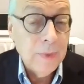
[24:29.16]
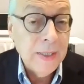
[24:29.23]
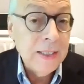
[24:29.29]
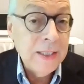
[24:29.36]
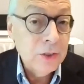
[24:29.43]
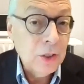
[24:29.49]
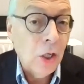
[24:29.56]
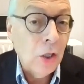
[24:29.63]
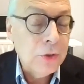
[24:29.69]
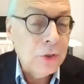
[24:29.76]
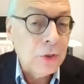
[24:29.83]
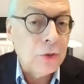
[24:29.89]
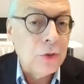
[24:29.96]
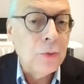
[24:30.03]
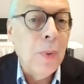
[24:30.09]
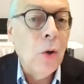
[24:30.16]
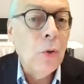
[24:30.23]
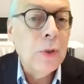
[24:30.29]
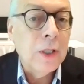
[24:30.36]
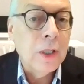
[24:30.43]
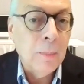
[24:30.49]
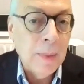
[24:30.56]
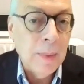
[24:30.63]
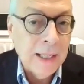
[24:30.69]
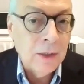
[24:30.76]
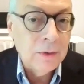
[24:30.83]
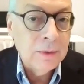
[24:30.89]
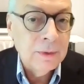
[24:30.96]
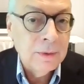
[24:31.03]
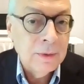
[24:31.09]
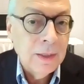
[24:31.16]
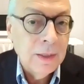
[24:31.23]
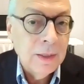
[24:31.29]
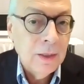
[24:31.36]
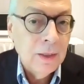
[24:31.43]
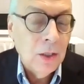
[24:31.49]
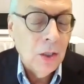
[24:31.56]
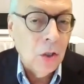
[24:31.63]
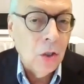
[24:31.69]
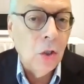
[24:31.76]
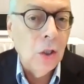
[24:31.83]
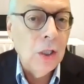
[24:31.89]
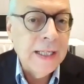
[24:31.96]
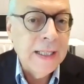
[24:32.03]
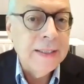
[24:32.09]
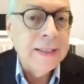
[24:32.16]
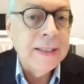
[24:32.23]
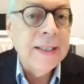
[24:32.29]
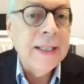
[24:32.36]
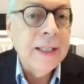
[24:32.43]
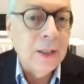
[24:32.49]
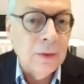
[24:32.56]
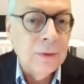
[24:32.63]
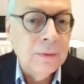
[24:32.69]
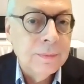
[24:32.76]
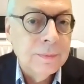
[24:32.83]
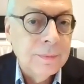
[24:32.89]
is culture spoken about early in the deal?